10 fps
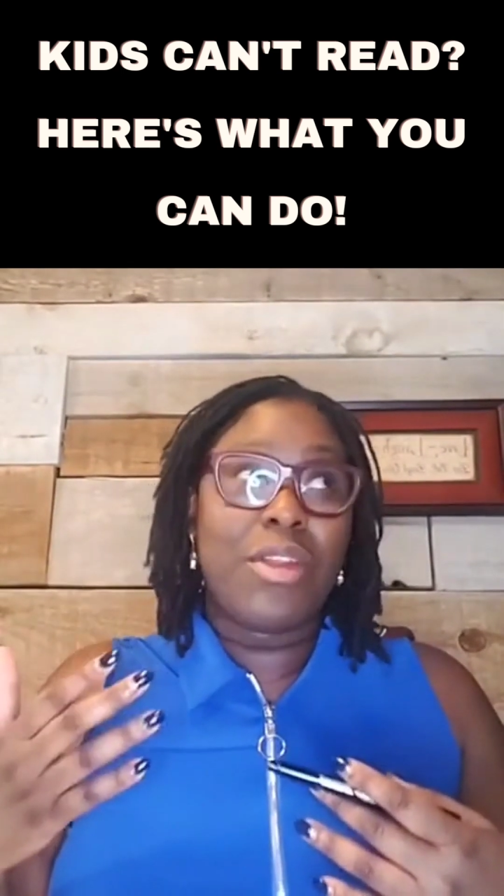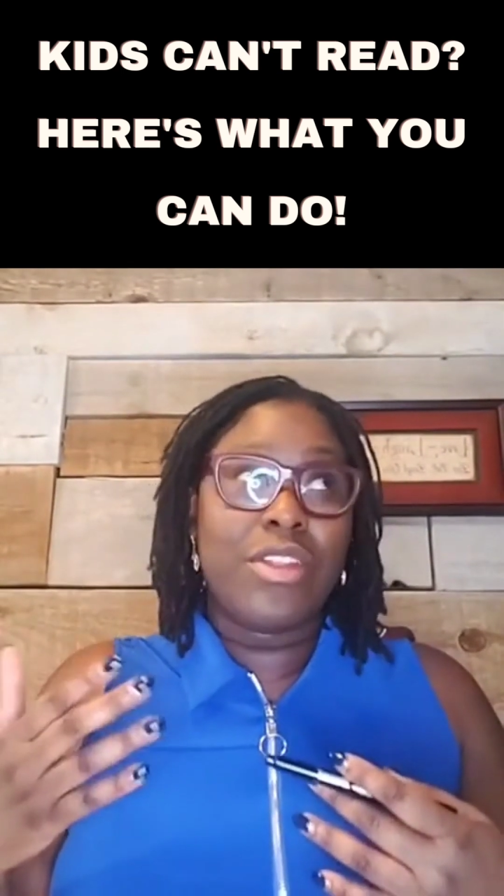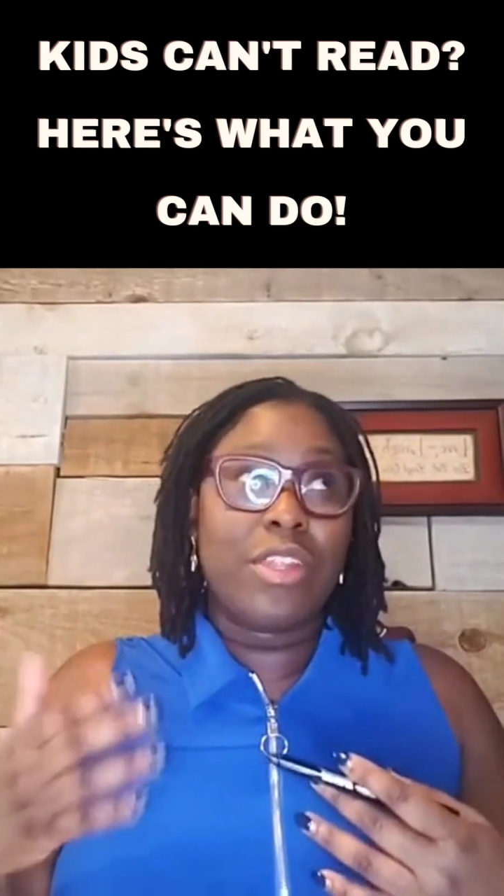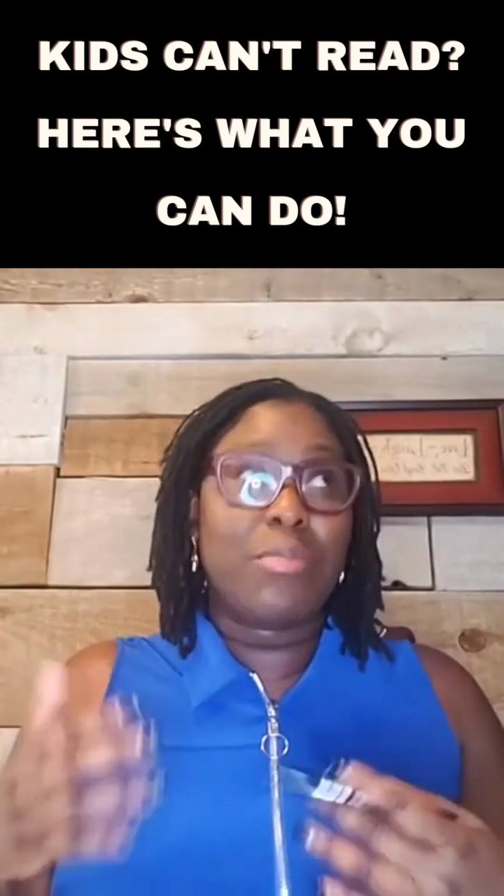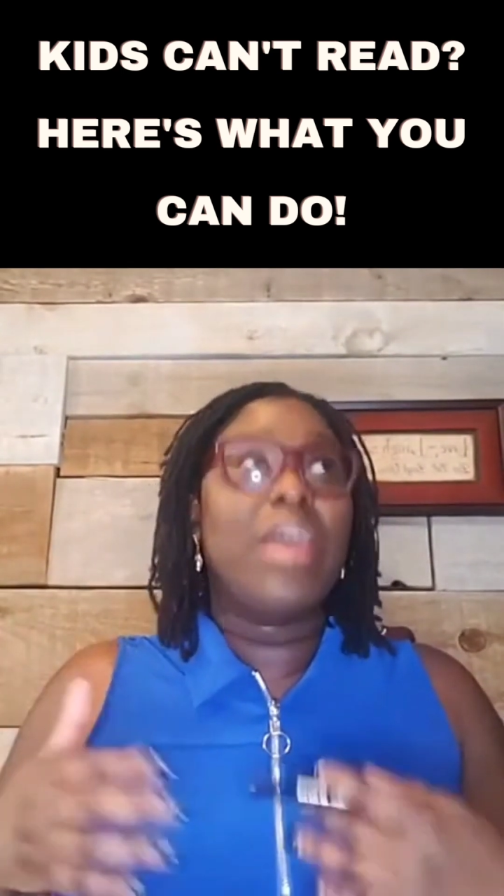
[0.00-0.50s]

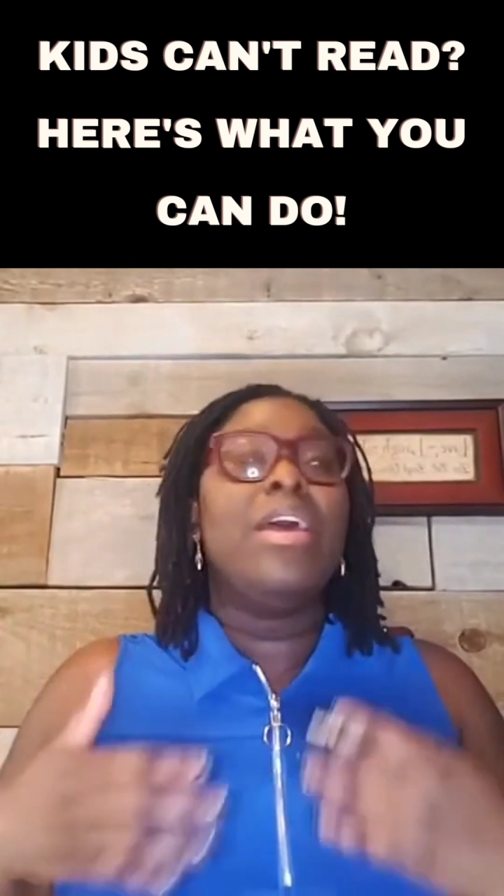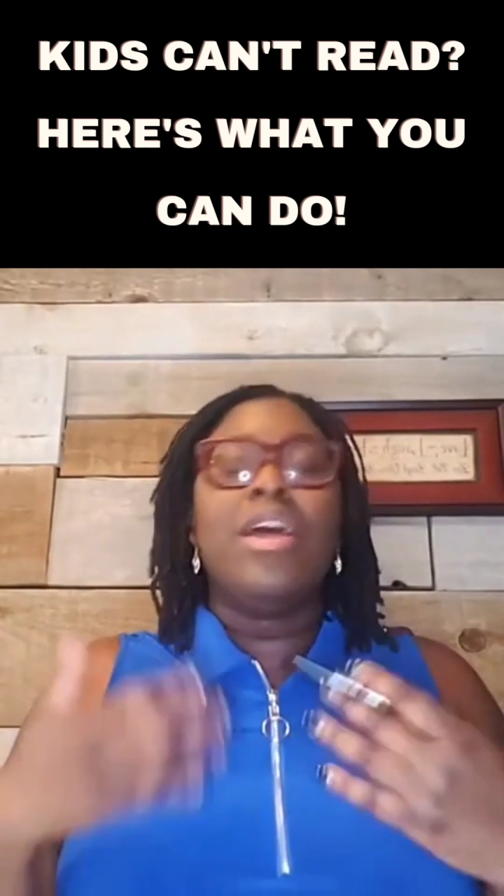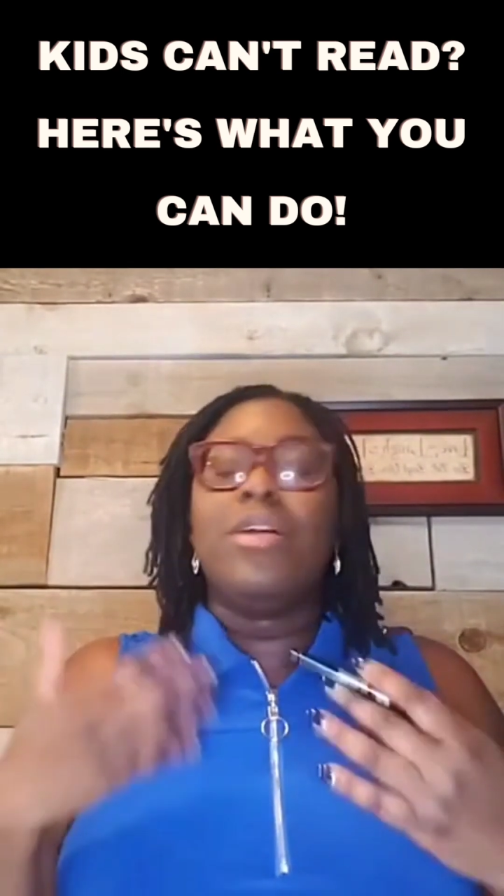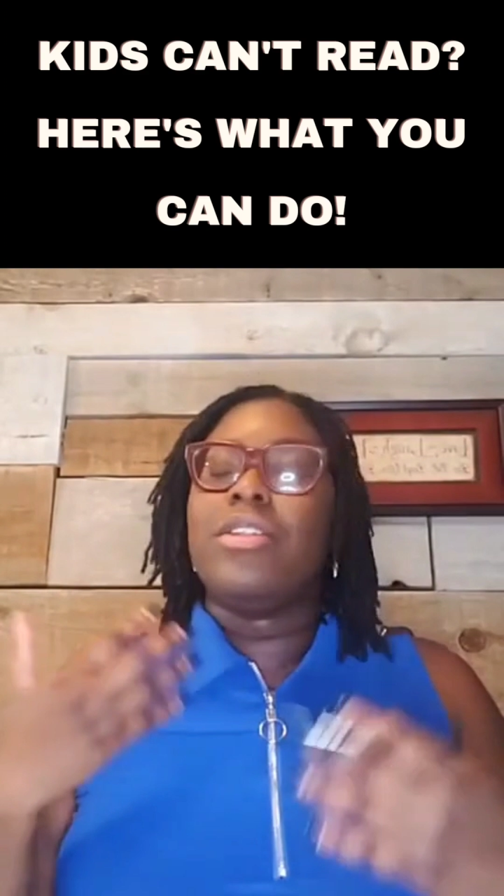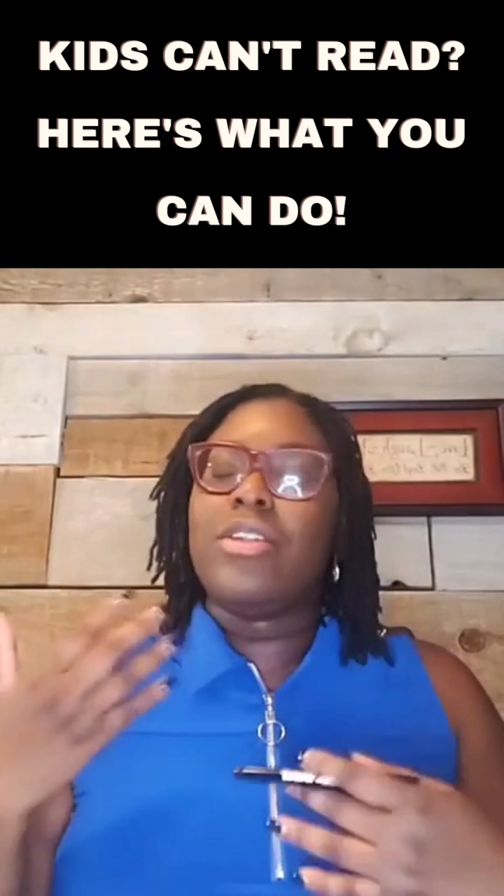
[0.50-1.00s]
But
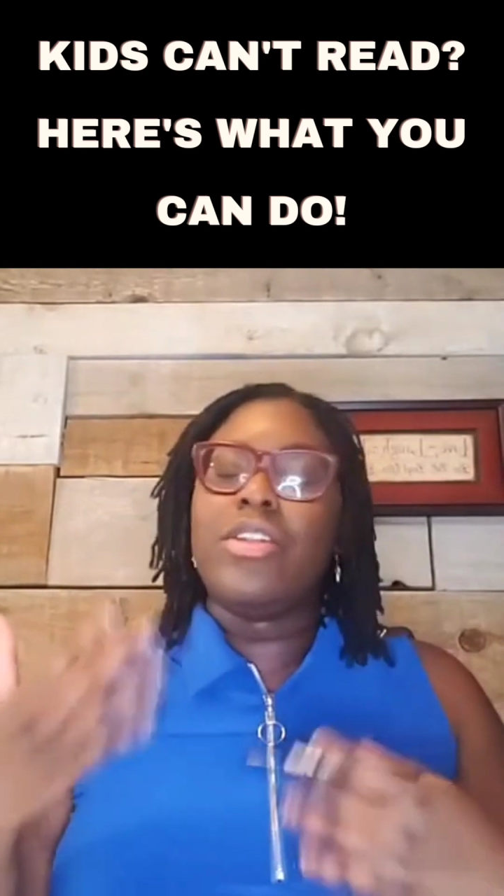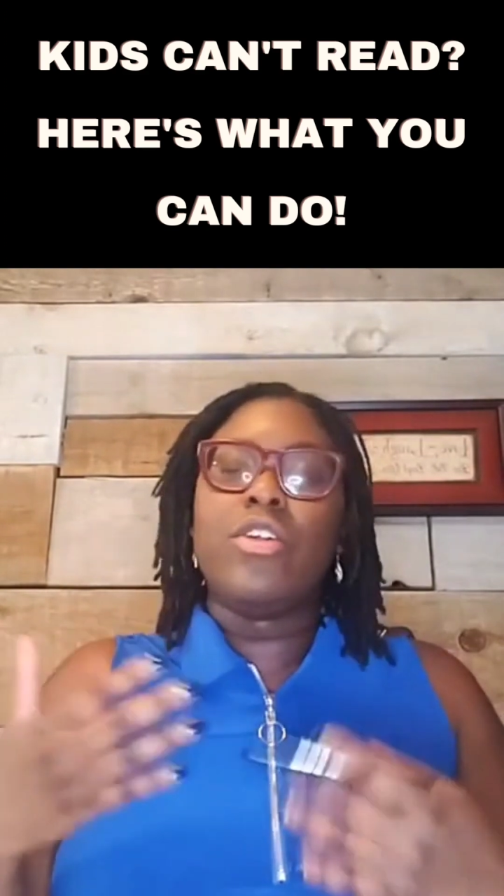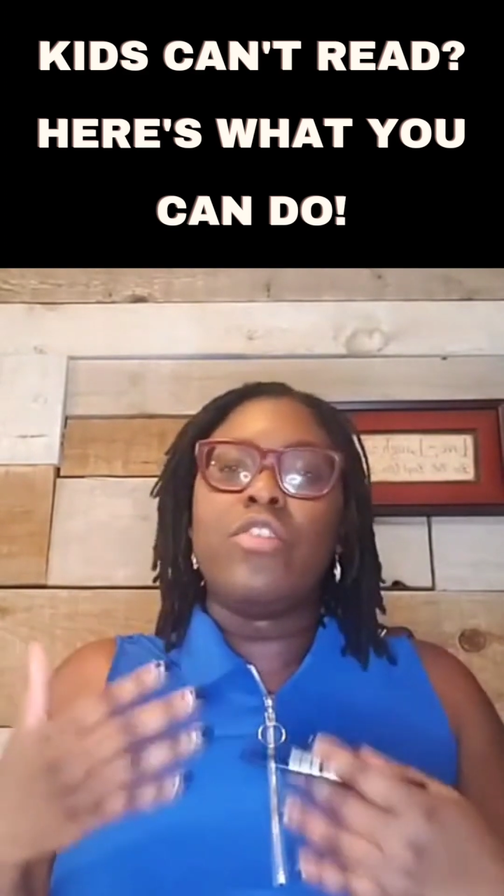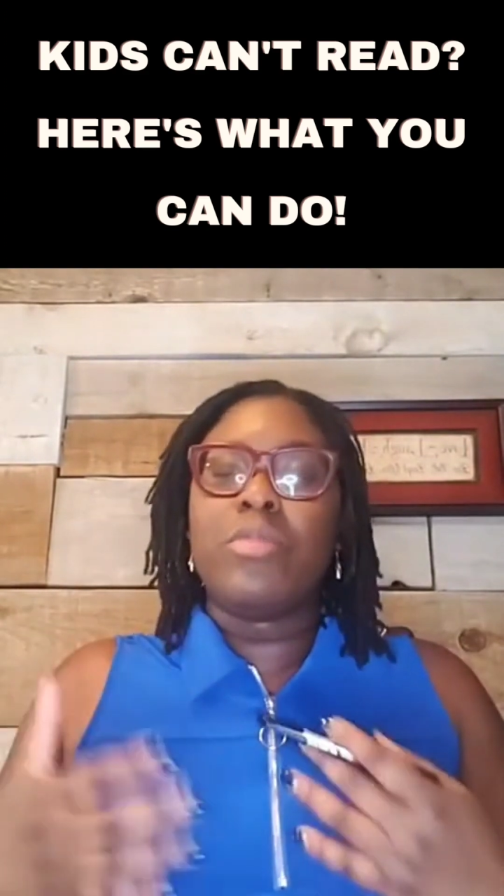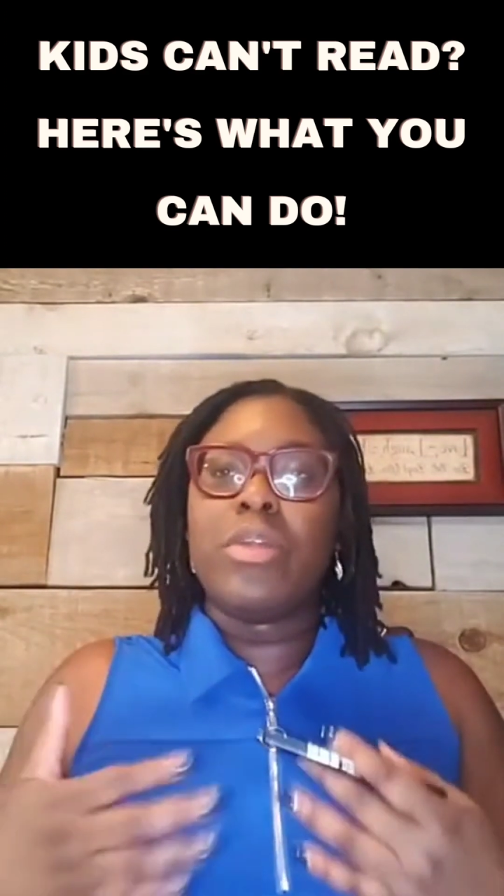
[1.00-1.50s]
learning those
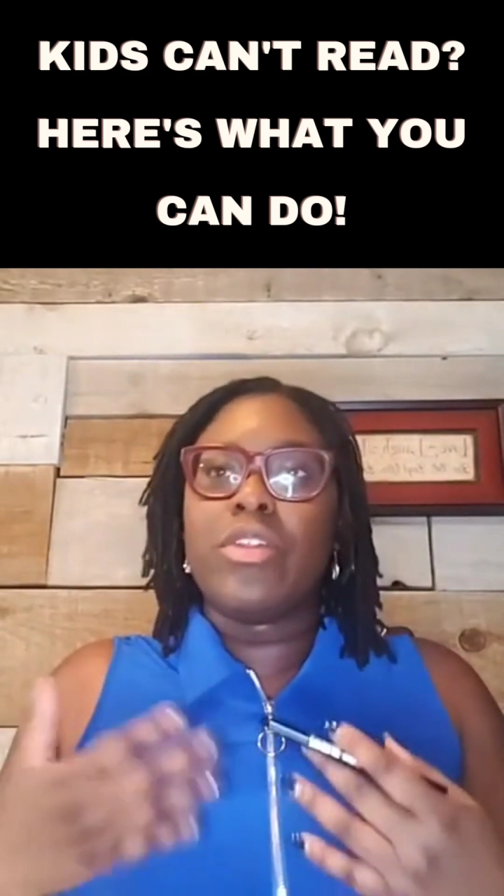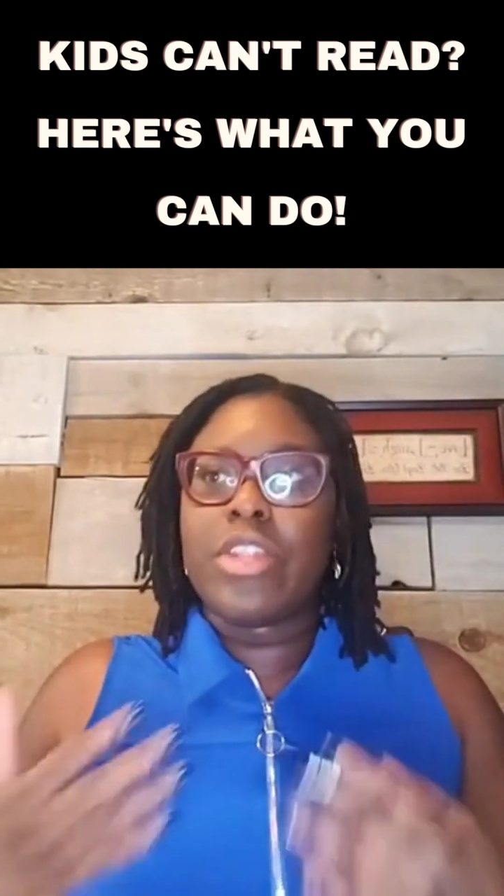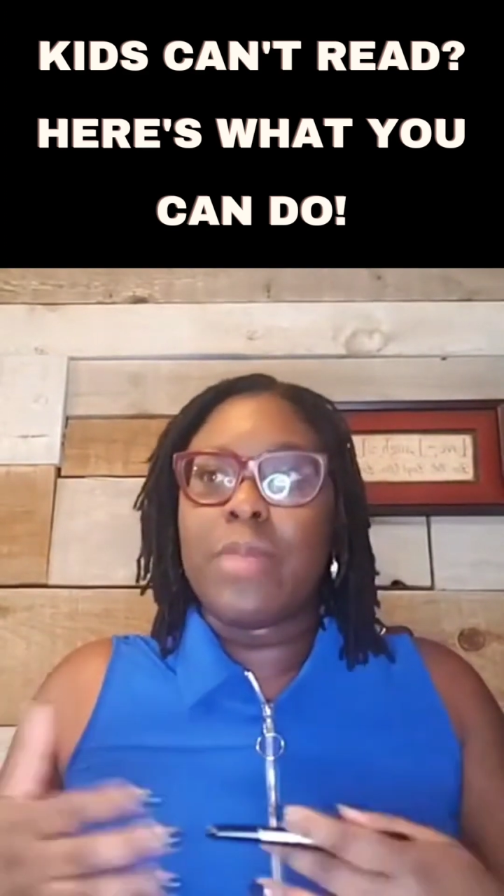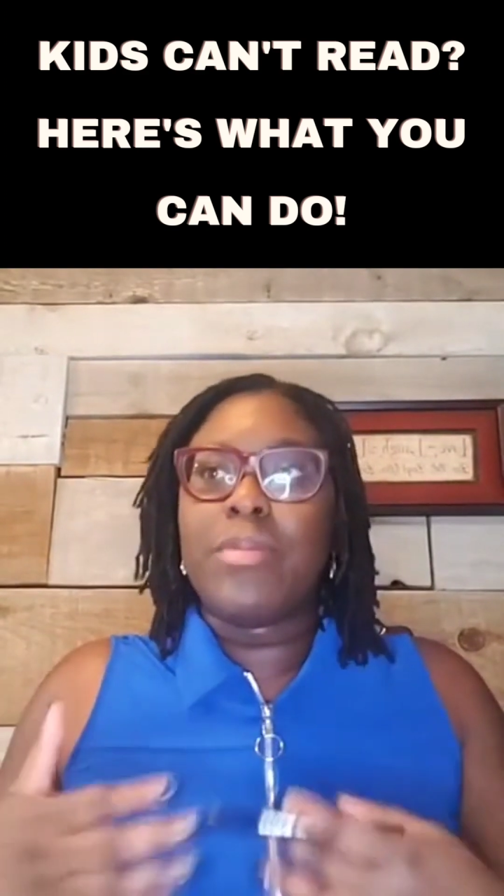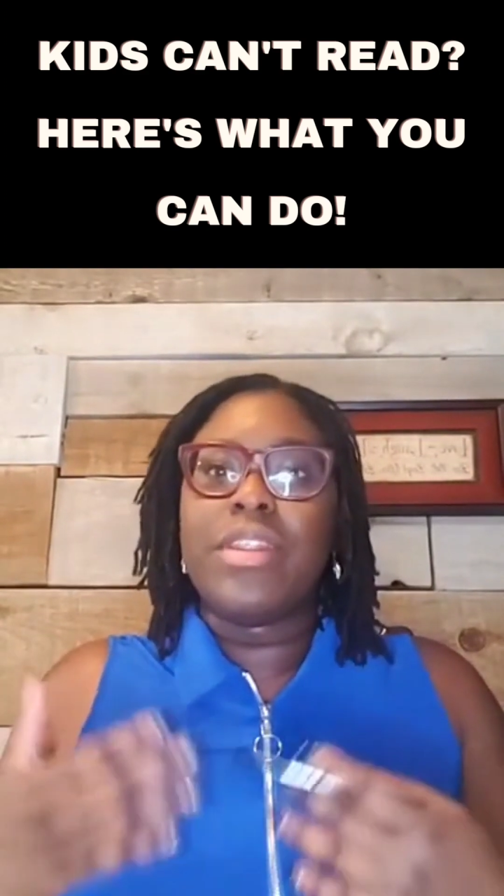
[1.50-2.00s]
familiar
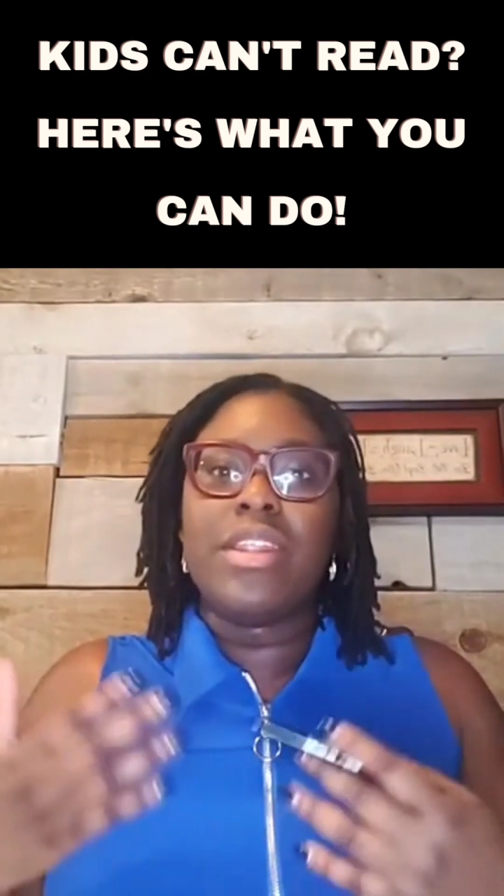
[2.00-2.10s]
steps